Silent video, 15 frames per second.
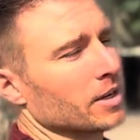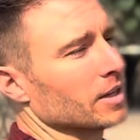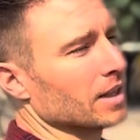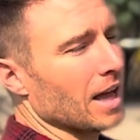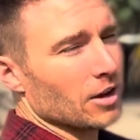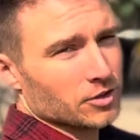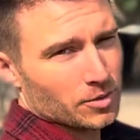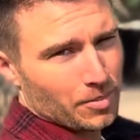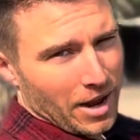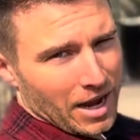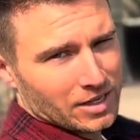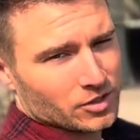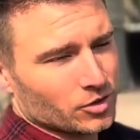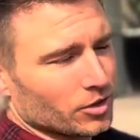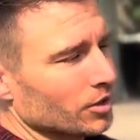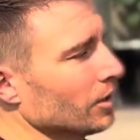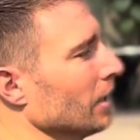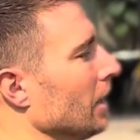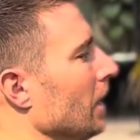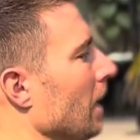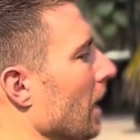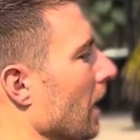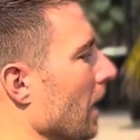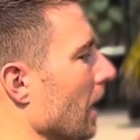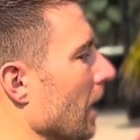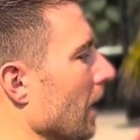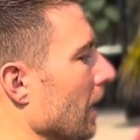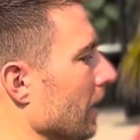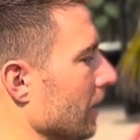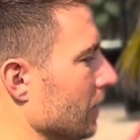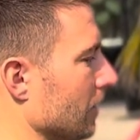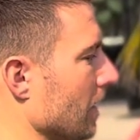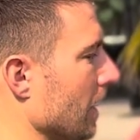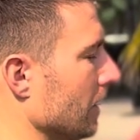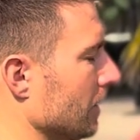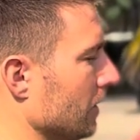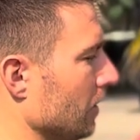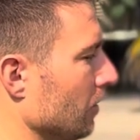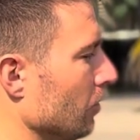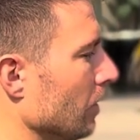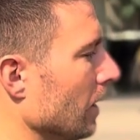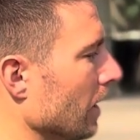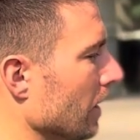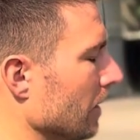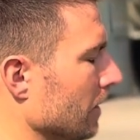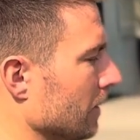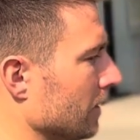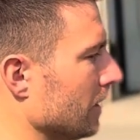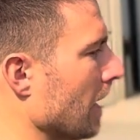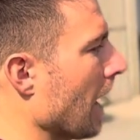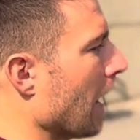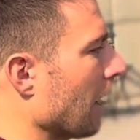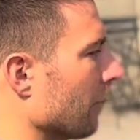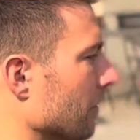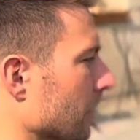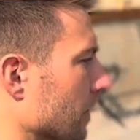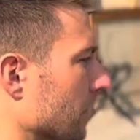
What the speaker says: and allows a pass through. It's nice to have